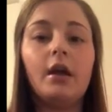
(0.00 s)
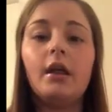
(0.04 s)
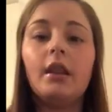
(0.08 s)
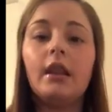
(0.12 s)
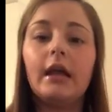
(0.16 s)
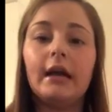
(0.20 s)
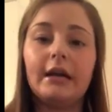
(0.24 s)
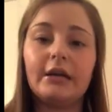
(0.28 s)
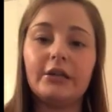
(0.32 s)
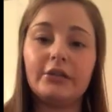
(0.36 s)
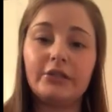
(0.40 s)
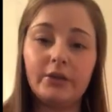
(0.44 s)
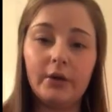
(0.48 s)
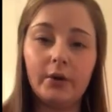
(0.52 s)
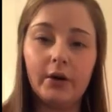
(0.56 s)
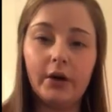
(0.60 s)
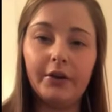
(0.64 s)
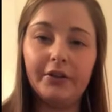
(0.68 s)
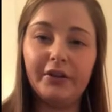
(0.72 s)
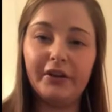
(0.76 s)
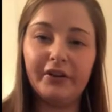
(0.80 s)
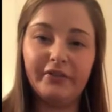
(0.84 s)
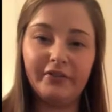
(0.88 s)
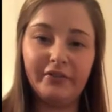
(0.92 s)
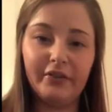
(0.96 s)
like a sore on
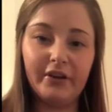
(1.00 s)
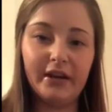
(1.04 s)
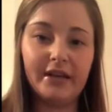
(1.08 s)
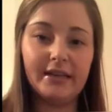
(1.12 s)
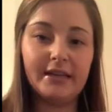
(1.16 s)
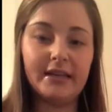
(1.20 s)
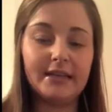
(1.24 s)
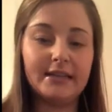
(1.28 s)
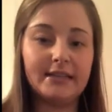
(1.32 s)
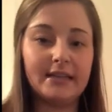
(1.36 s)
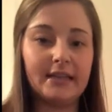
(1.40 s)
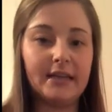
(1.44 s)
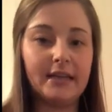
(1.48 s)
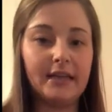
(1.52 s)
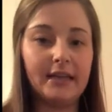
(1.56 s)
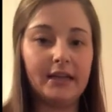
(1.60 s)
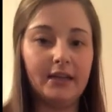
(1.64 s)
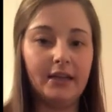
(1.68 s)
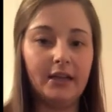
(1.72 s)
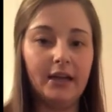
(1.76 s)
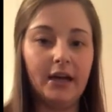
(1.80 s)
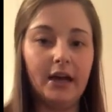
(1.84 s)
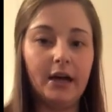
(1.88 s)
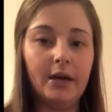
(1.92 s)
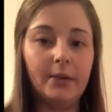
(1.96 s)
their foot doesn't heal
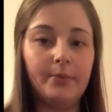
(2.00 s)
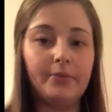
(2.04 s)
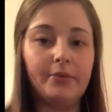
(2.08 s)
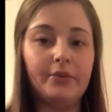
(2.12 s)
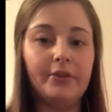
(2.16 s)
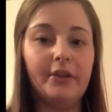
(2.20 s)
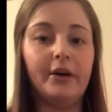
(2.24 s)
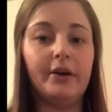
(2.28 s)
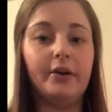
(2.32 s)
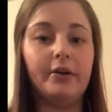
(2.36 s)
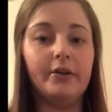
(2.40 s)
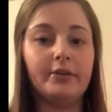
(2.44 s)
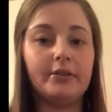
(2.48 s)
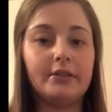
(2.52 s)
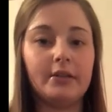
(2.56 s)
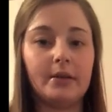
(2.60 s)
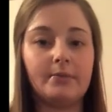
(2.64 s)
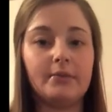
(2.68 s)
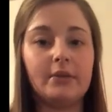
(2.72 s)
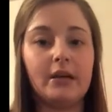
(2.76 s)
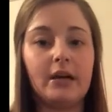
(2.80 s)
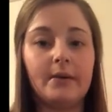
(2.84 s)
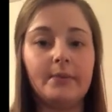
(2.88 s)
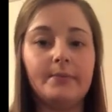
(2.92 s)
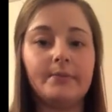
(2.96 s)
up. They'll
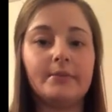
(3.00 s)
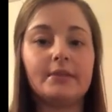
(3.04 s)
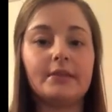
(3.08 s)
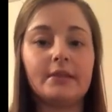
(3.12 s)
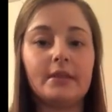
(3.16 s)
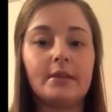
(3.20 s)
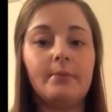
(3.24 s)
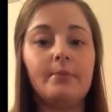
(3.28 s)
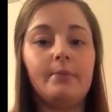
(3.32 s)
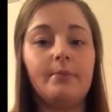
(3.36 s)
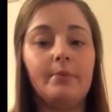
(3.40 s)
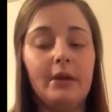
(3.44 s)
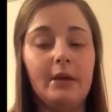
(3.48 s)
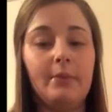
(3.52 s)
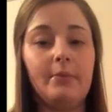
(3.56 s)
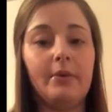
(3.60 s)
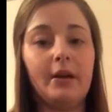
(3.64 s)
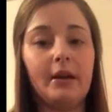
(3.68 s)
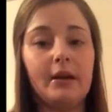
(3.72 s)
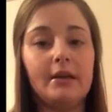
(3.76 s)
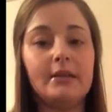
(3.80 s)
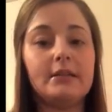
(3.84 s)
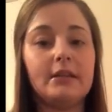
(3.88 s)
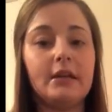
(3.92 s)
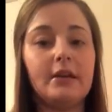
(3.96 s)
sometimes be
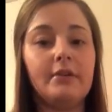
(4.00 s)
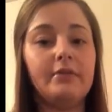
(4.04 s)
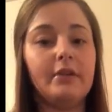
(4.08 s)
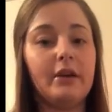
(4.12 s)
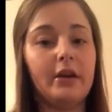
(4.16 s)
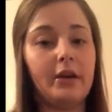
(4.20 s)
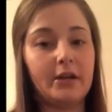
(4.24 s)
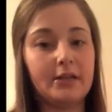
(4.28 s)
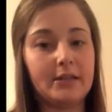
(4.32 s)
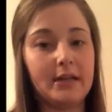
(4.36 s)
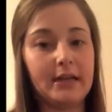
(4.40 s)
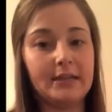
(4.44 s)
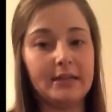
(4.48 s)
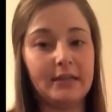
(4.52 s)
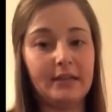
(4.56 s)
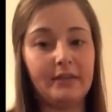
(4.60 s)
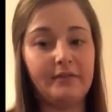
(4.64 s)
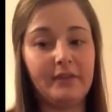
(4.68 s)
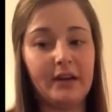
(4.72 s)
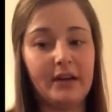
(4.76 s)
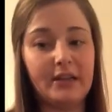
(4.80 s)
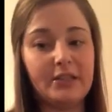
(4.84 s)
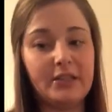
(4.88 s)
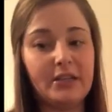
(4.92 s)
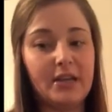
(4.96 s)
because of necrotizing
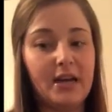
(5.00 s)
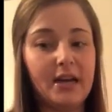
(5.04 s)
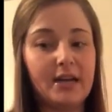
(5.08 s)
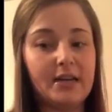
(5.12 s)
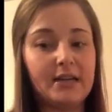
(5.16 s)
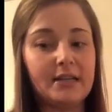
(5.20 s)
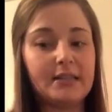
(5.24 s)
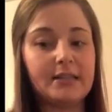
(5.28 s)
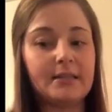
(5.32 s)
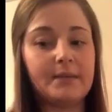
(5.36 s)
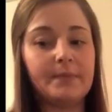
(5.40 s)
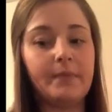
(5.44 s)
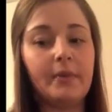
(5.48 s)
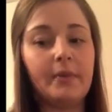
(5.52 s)
fasciitis.